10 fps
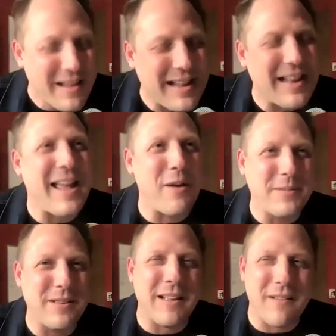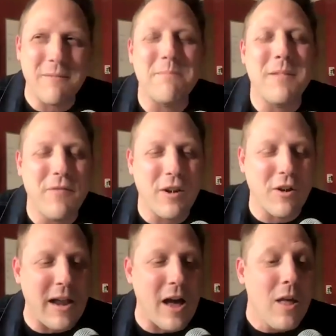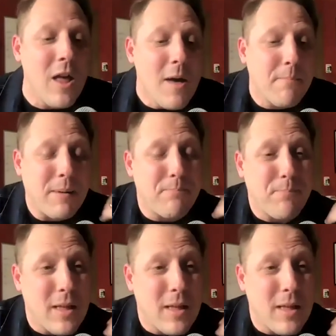kind of helps you like figure it out. But